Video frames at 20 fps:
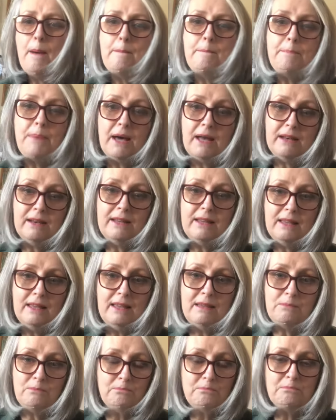but
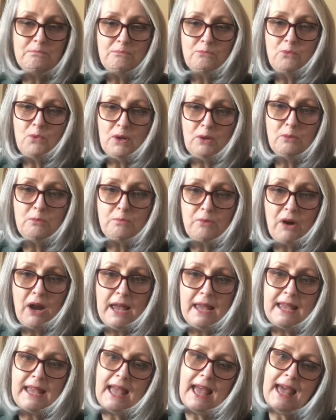it will
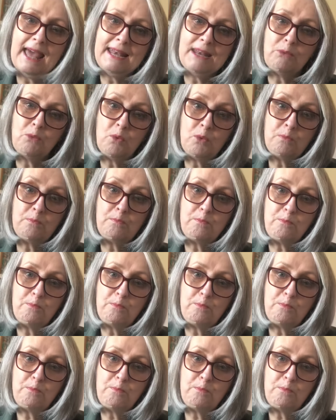break and it will